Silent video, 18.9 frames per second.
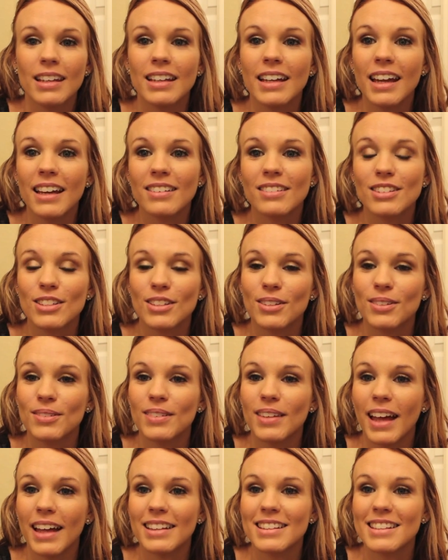yeah, so
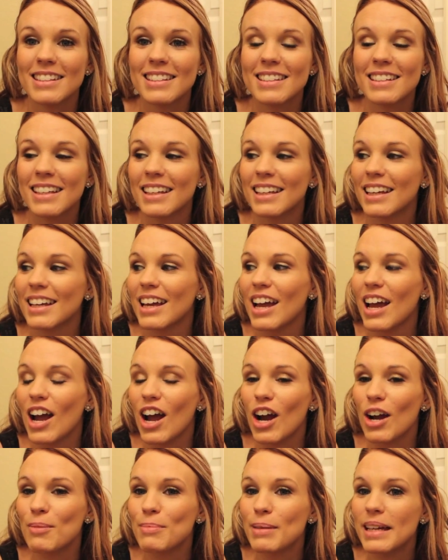that's
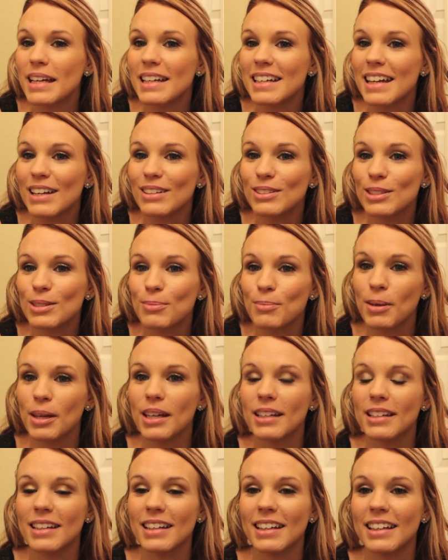our big
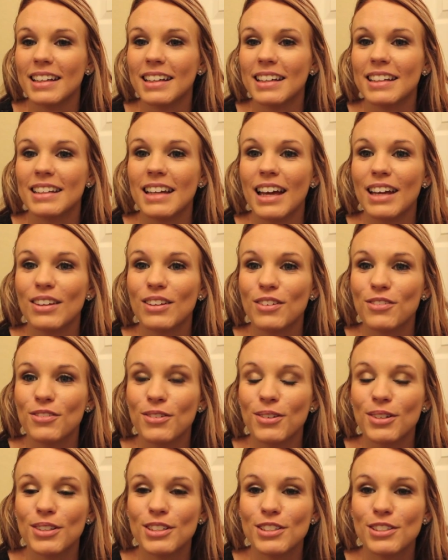announcement, and I look
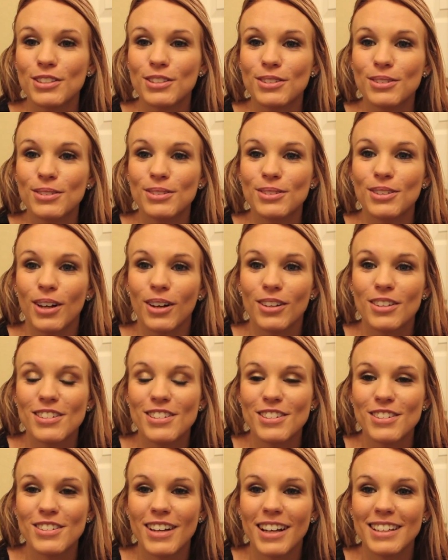forward to talking to
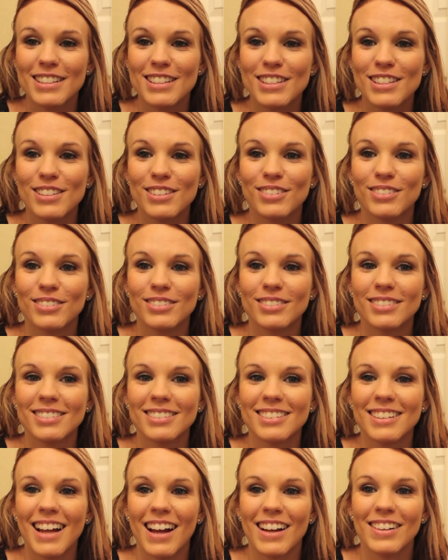you guys soon.
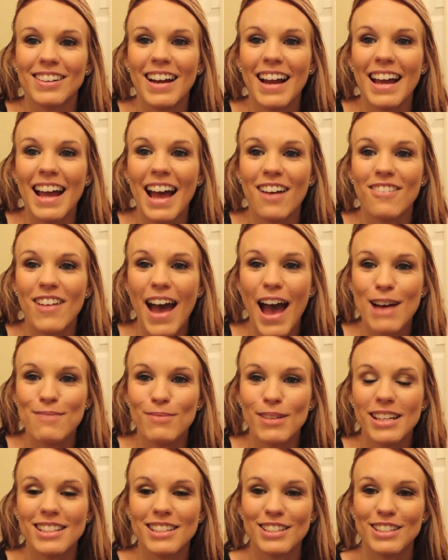Alright, have a
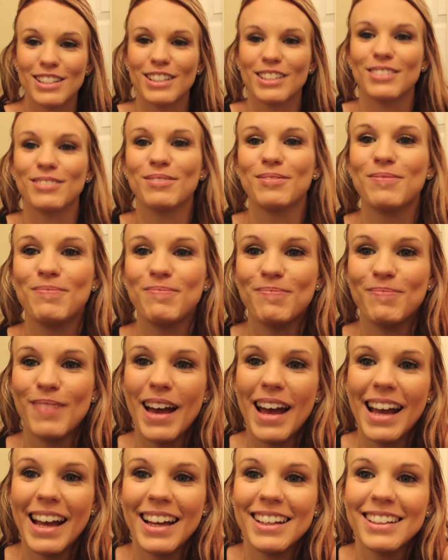happy Easter.
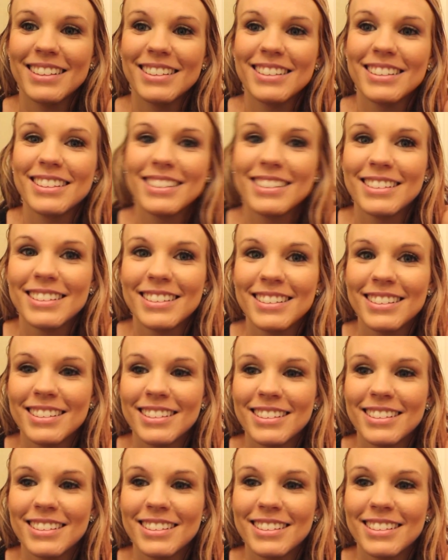Bye.